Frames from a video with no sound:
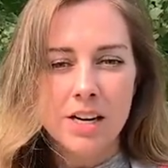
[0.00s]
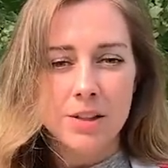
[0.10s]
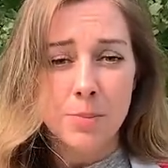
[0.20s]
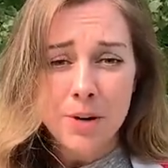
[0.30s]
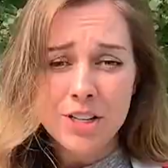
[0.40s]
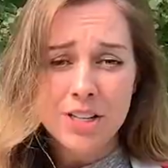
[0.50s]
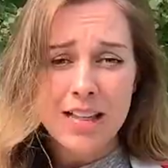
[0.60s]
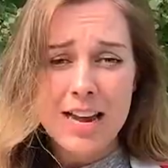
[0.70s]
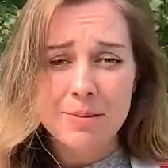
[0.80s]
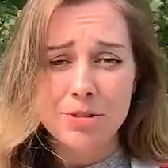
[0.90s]
The British
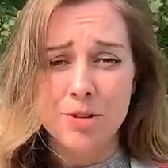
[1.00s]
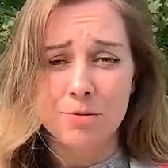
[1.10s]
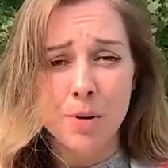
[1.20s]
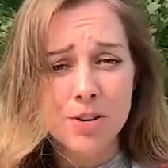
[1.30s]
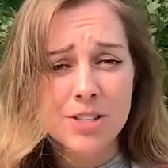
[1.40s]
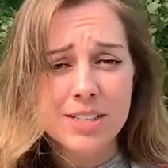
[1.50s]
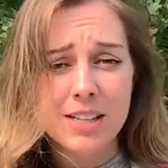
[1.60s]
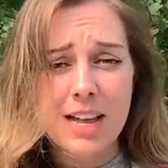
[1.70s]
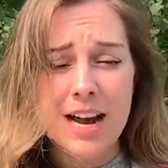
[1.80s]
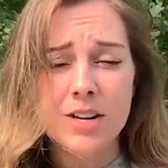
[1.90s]
claimed to have purchased the
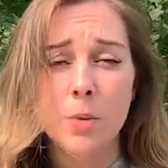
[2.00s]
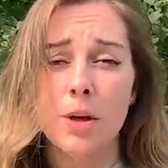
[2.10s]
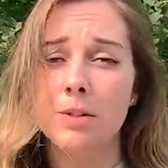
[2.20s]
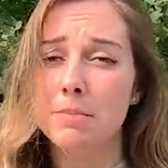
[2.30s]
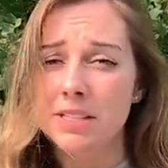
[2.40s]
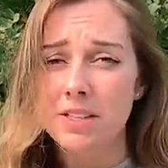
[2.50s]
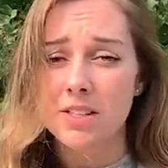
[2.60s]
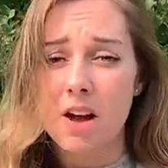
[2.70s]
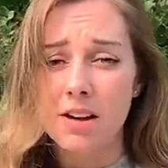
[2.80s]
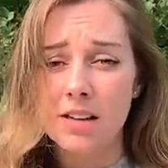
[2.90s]
land, while the
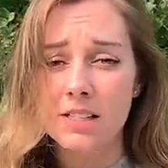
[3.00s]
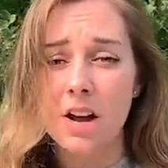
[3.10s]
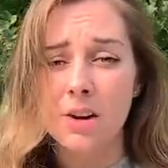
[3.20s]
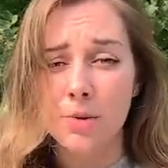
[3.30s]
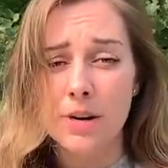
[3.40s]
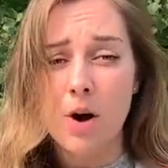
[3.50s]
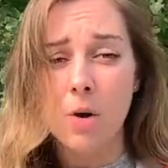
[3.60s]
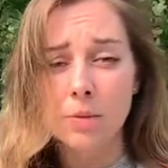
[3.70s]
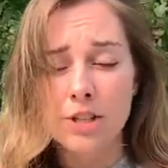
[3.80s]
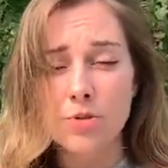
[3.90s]
Mississaugas agreed
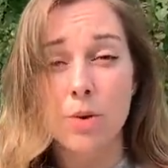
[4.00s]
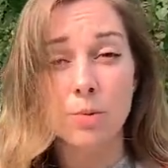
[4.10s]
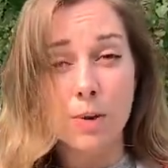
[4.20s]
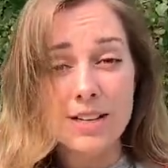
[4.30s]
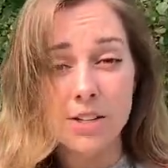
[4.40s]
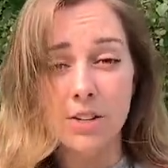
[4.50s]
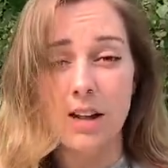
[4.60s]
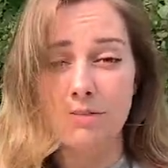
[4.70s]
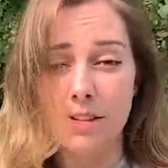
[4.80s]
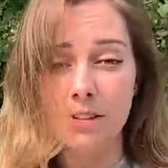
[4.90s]
only to a rental
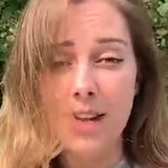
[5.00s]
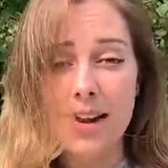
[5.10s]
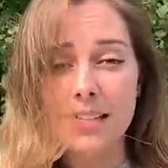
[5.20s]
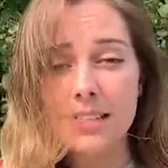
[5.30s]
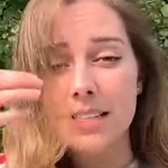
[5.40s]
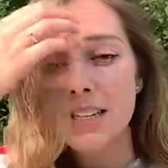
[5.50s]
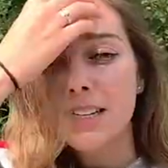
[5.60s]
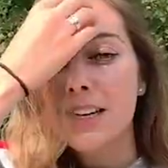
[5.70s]
of their lands.